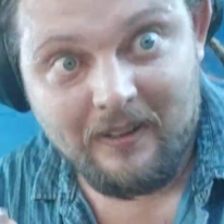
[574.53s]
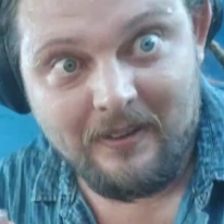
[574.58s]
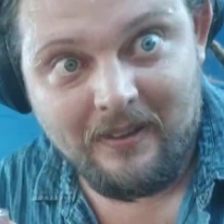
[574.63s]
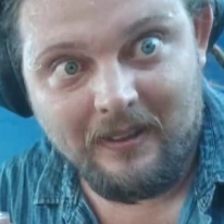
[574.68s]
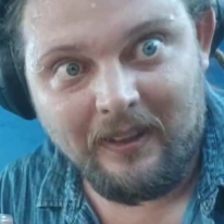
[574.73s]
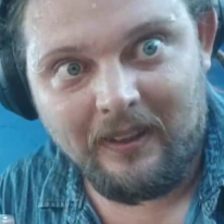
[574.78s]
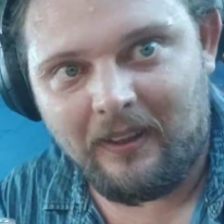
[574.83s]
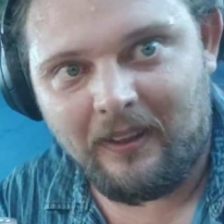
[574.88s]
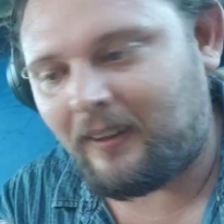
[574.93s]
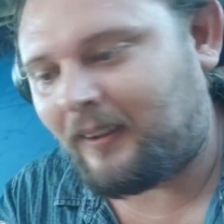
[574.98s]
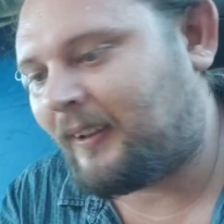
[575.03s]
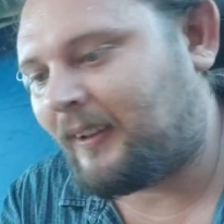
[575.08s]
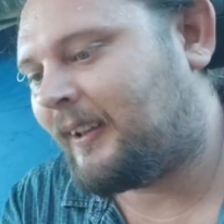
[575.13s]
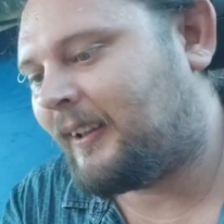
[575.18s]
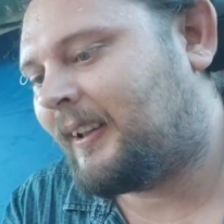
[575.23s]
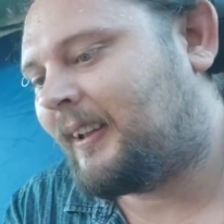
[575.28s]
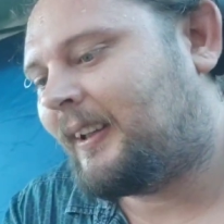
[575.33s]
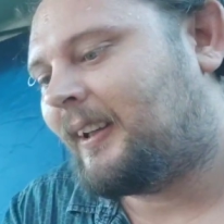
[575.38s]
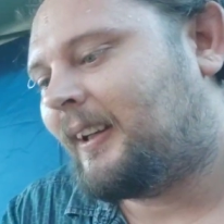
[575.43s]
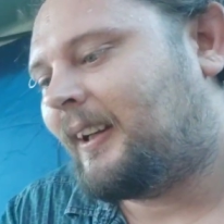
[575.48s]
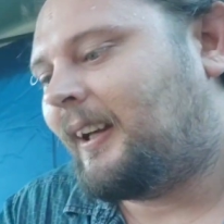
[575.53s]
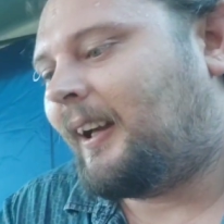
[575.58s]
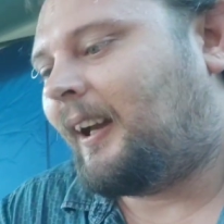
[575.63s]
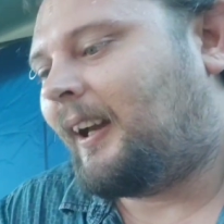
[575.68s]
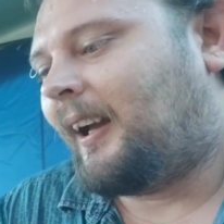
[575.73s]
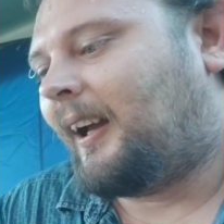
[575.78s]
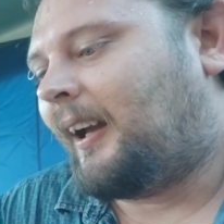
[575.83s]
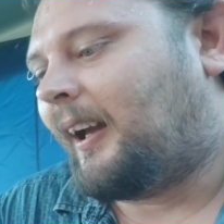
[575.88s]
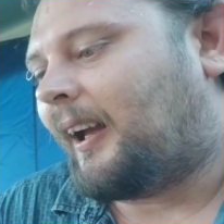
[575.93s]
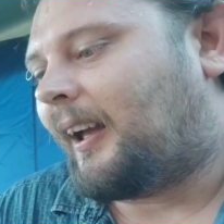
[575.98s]
tasty.
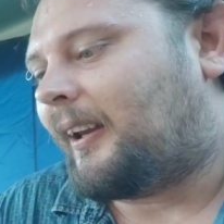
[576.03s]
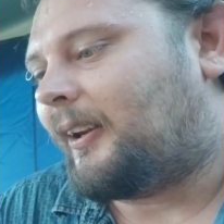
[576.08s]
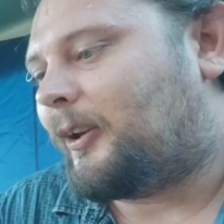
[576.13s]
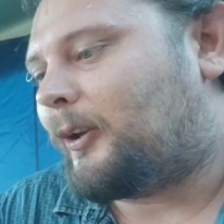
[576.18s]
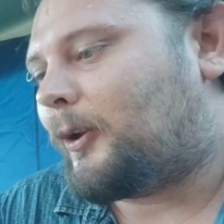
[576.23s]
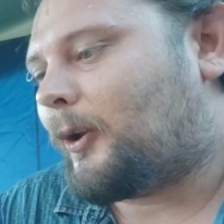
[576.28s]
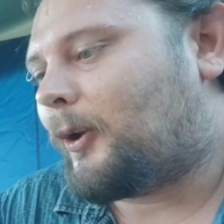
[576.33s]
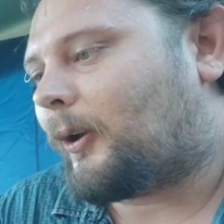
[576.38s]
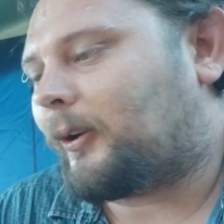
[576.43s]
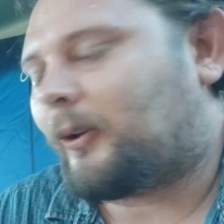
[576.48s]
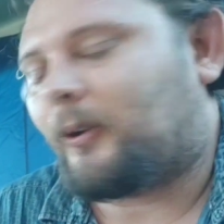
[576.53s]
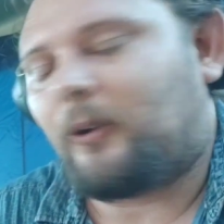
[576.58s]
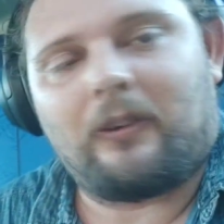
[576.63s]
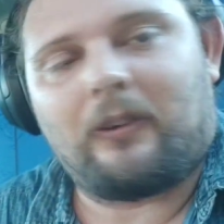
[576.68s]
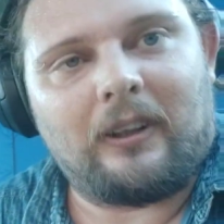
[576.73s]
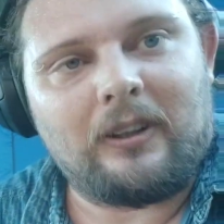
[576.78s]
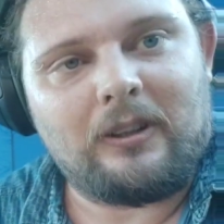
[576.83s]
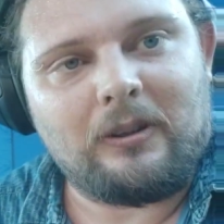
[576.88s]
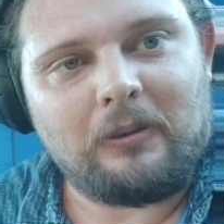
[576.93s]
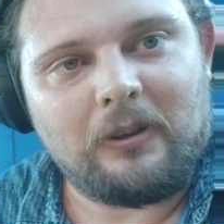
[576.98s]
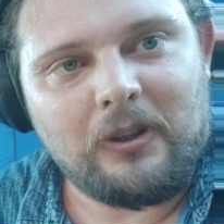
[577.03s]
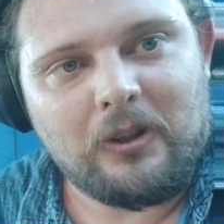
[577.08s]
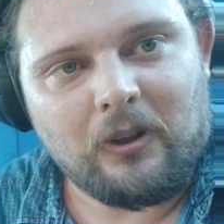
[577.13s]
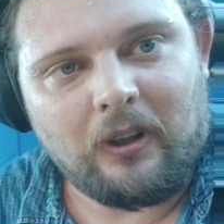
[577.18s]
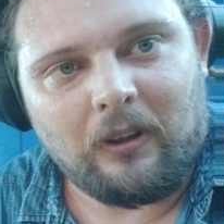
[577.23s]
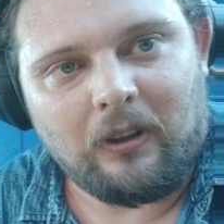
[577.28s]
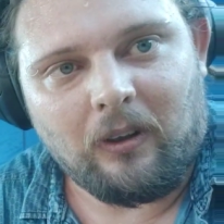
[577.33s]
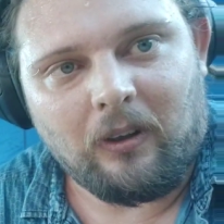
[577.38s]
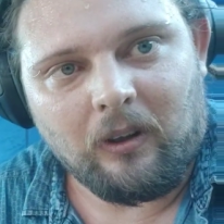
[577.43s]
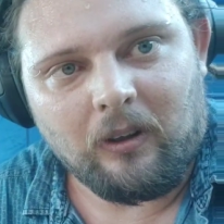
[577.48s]
Not a good thing to
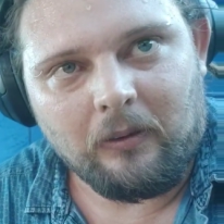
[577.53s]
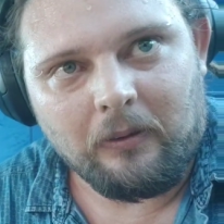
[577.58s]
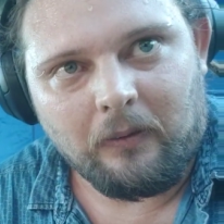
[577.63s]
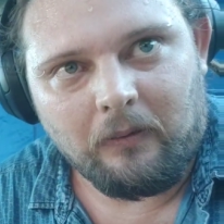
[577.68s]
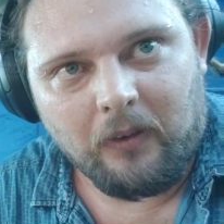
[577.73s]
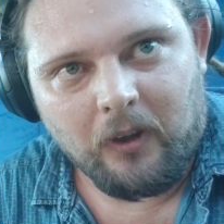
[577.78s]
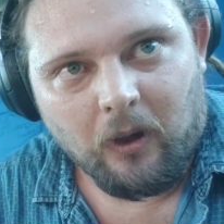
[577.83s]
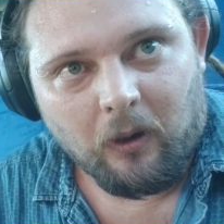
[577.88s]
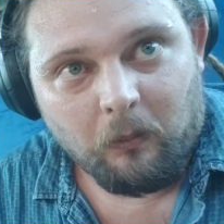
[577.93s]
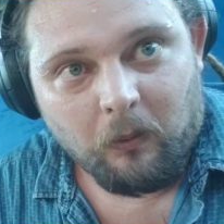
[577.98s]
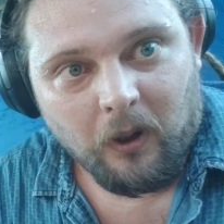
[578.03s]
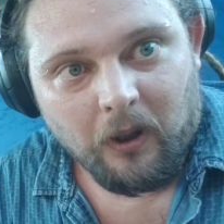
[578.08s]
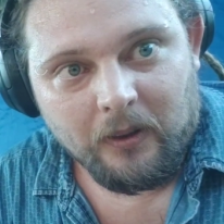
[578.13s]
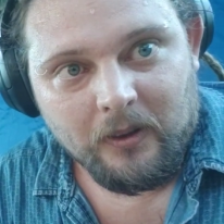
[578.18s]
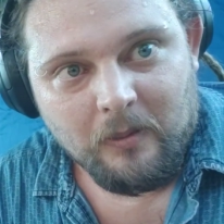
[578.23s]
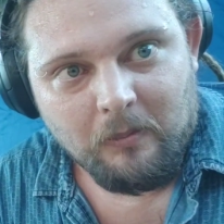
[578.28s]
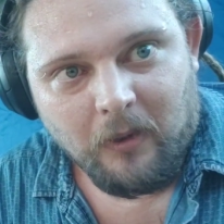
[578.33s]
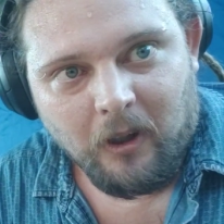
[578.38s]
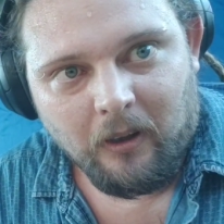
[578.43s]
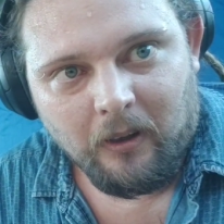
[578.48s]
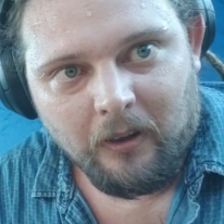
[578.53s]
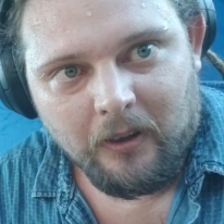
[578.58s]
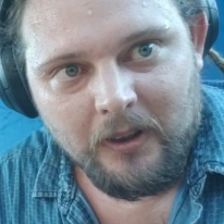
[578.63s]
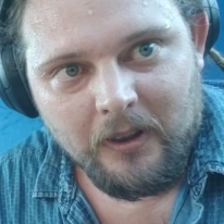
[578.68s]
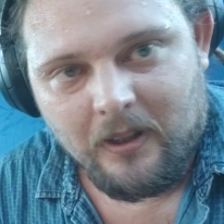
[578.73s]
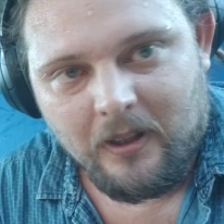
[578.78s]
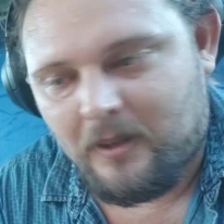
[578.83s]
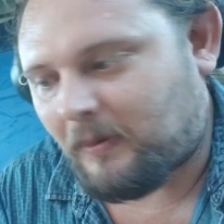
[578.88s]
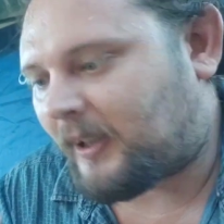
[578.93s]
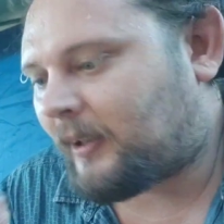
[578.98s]
enjoy a lot of if you've got work tomorrow,
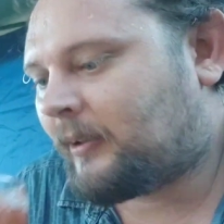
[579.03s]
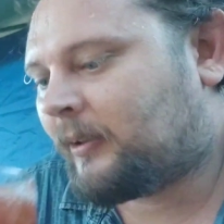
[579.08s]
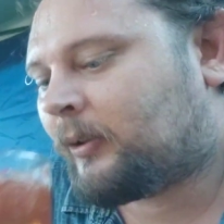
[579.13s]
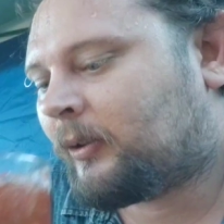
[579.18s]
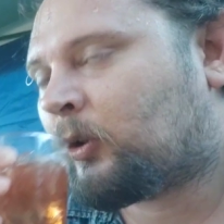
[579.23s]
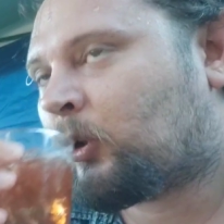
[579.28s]
trust me.